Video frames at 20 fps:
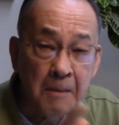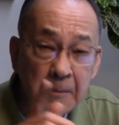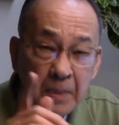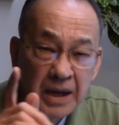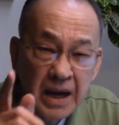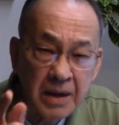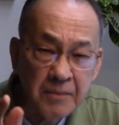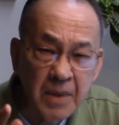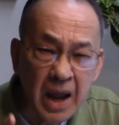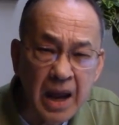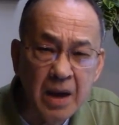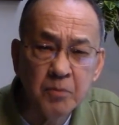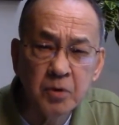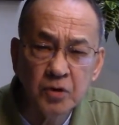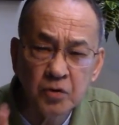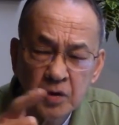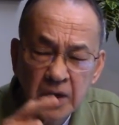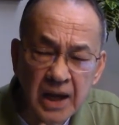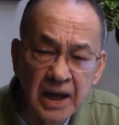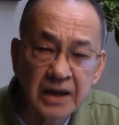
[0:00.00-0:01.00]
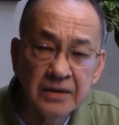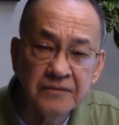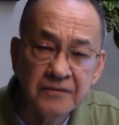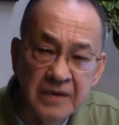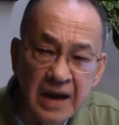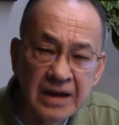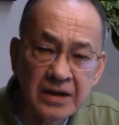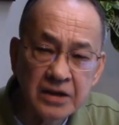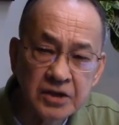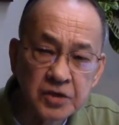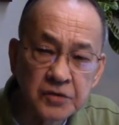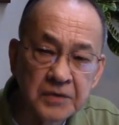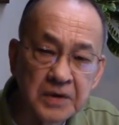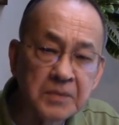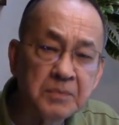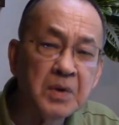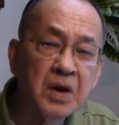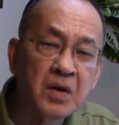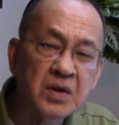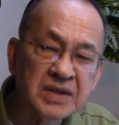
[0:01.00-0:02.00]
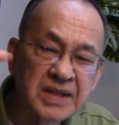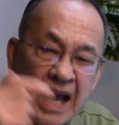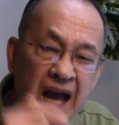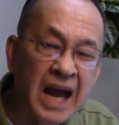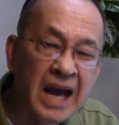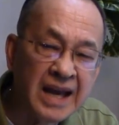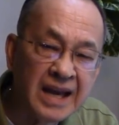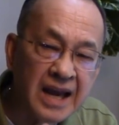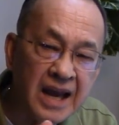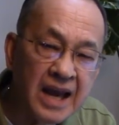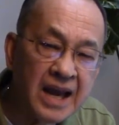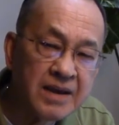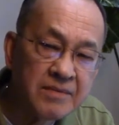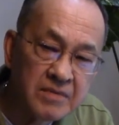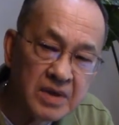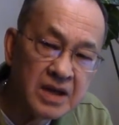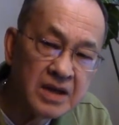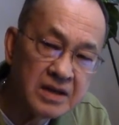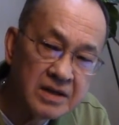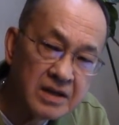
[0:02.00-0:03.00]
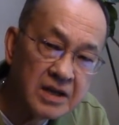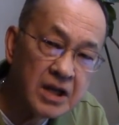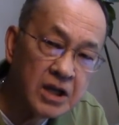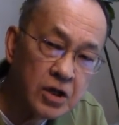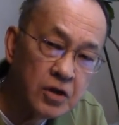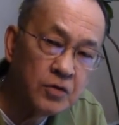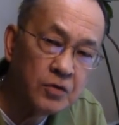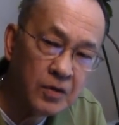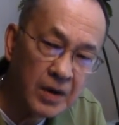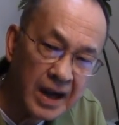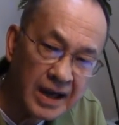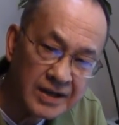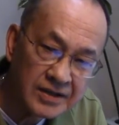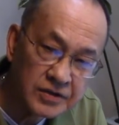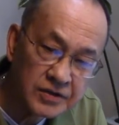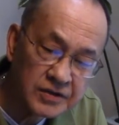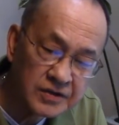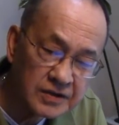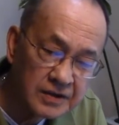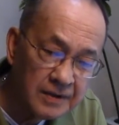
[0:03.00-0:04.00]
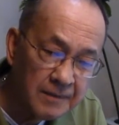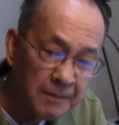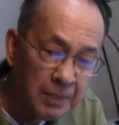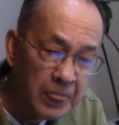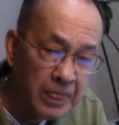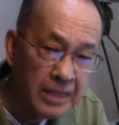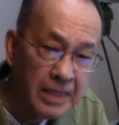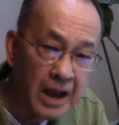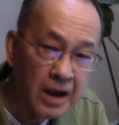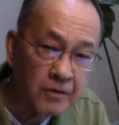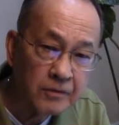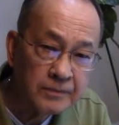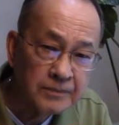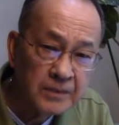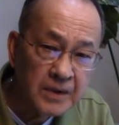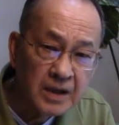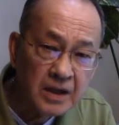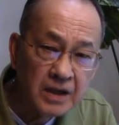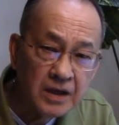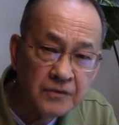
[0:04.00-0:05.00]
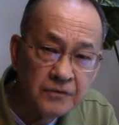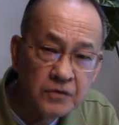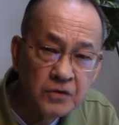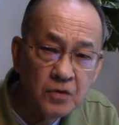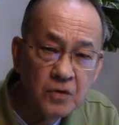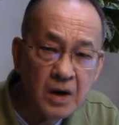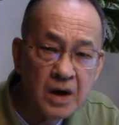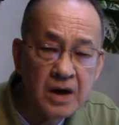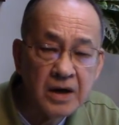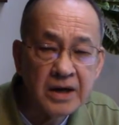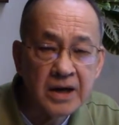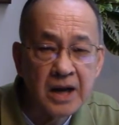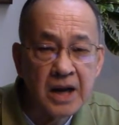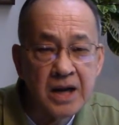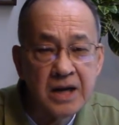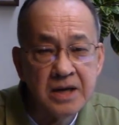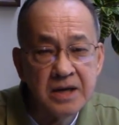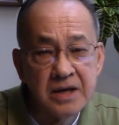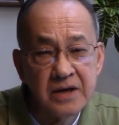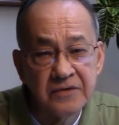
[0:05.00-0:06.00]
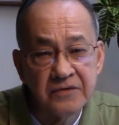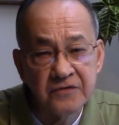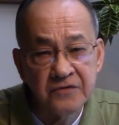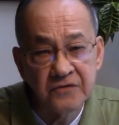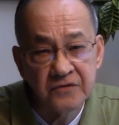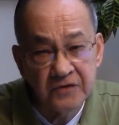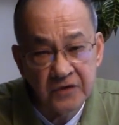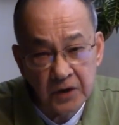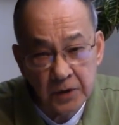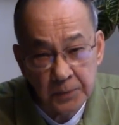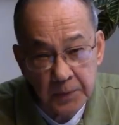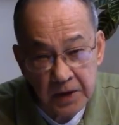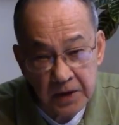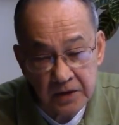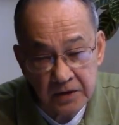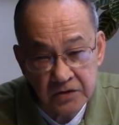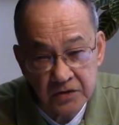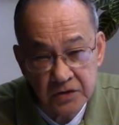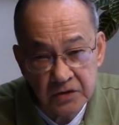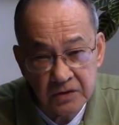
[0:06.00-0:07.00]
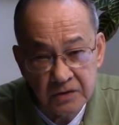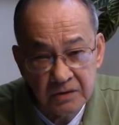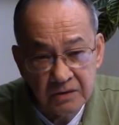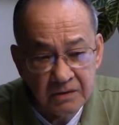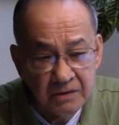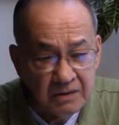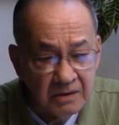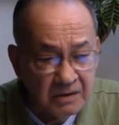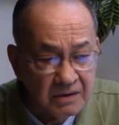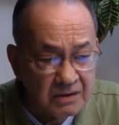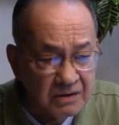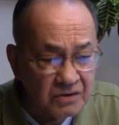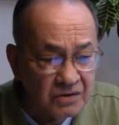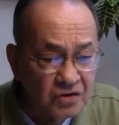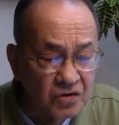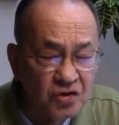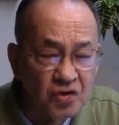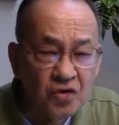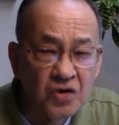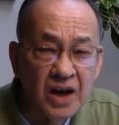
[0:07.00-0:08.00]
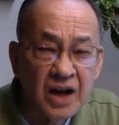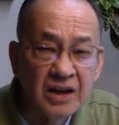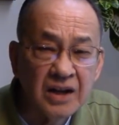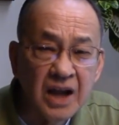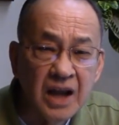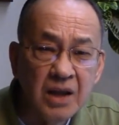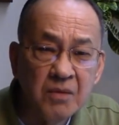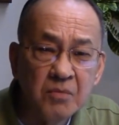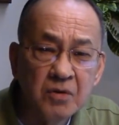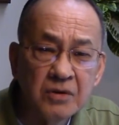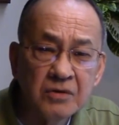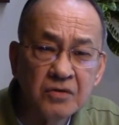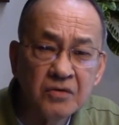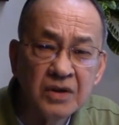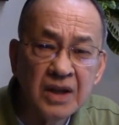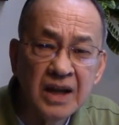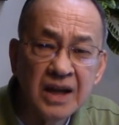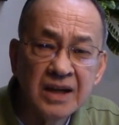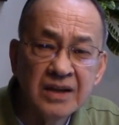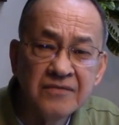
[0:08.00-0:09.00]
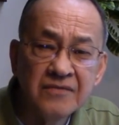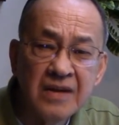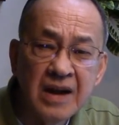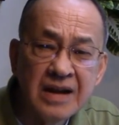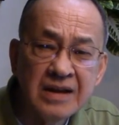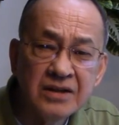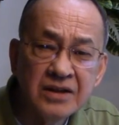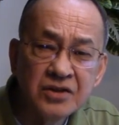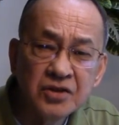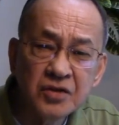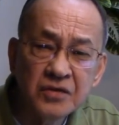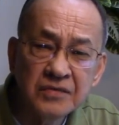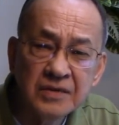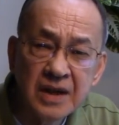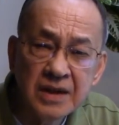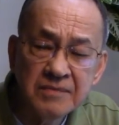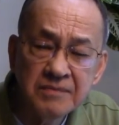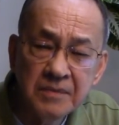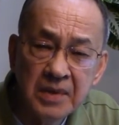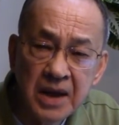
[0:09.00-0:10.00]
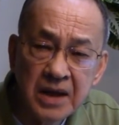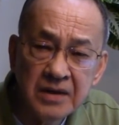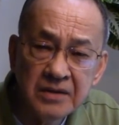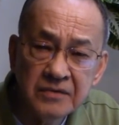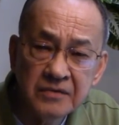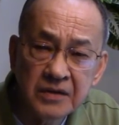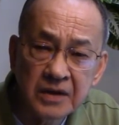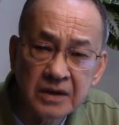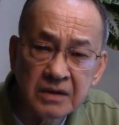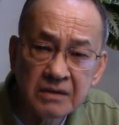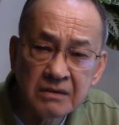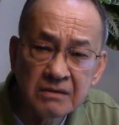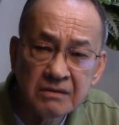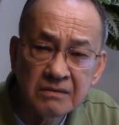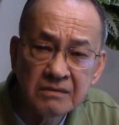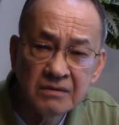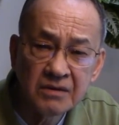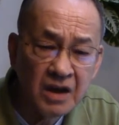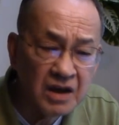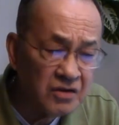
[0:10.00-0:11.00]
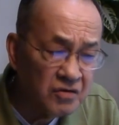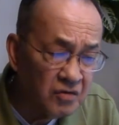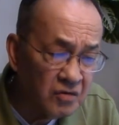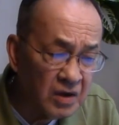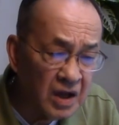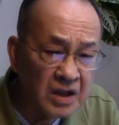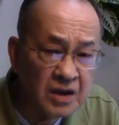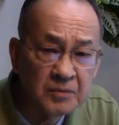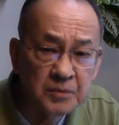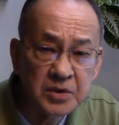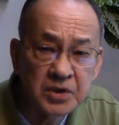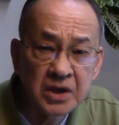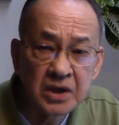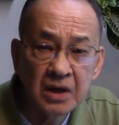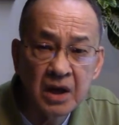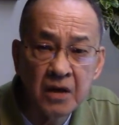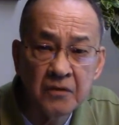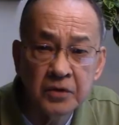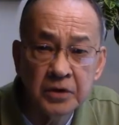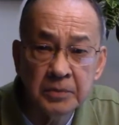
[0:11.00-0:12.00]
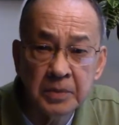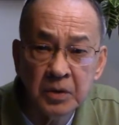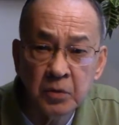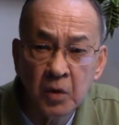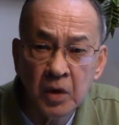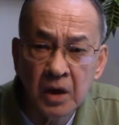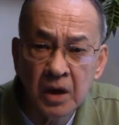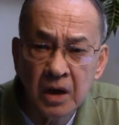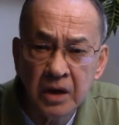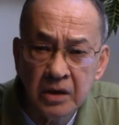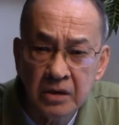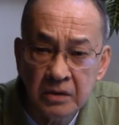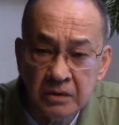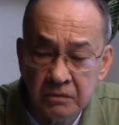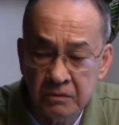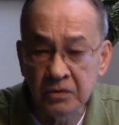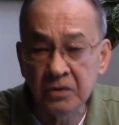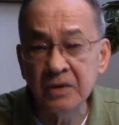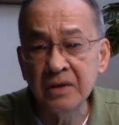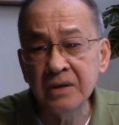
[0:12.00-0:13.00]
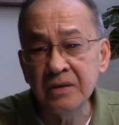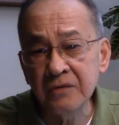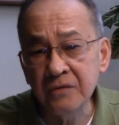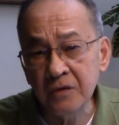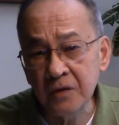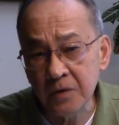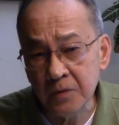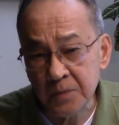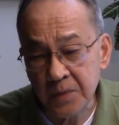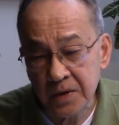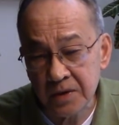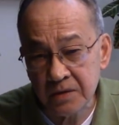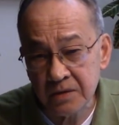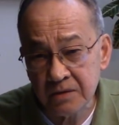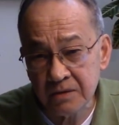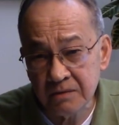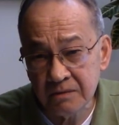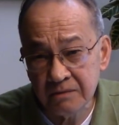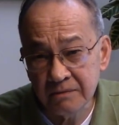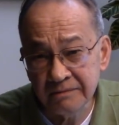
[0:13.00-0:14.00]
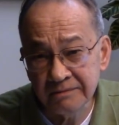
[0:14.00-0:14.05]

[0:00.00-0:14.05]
But I'm able to take advantage of it because I am in the U.S. Now, if you are in the Philippines, you're not able to take advantage of that benefit. Yeah, you're 100% covered, but where are you? You're in the Philippines.